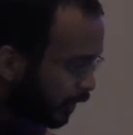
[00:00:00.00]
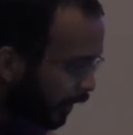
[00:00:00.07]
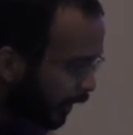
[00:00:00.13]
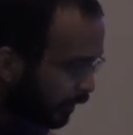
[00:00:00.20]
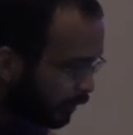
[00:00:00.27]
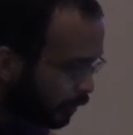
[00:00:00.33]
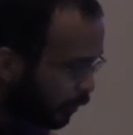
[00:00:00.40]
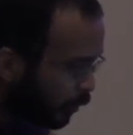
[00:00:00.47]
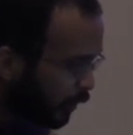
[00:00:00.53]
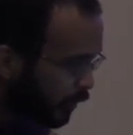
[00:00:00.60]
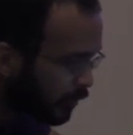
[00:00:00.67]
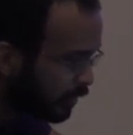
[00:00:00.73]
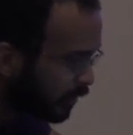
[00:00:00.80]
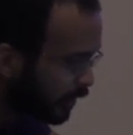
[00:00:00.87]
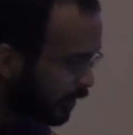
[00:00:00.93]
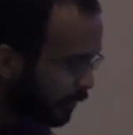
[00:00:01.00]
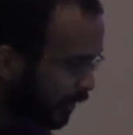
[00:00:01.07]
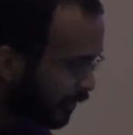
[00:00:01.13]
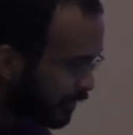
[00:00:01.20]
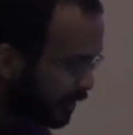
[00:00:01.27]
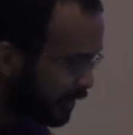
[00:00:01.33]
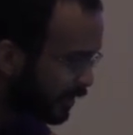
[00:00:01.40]
and weirdly, we
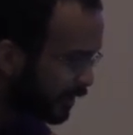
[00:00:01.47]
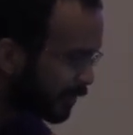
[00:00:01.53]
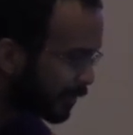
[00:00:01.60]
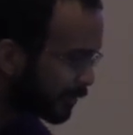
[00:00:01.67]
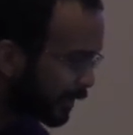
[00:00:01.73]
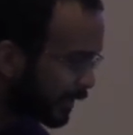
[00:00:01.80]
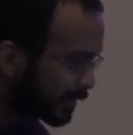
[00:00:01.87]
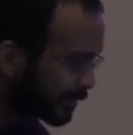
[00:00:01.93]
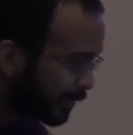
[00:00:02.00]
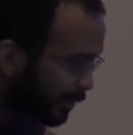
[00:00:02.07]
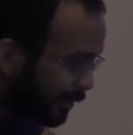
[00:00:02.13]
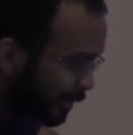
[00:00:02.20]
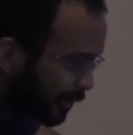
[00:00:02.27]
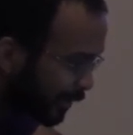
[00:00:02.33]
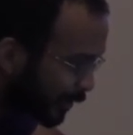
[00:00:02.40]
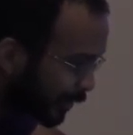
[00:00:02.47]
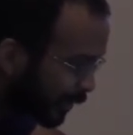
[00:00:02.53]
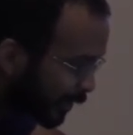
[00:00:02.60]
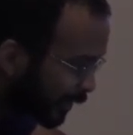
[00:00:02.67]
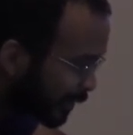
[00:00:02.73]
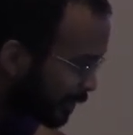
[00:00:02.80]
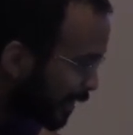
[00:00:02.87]
have a single place where we do a
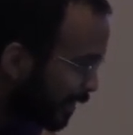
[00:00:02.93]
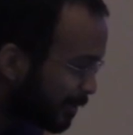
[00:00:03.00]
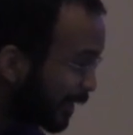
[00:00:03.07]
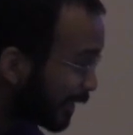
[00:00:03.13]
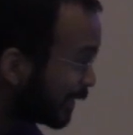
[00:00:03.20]
current limit. I'm not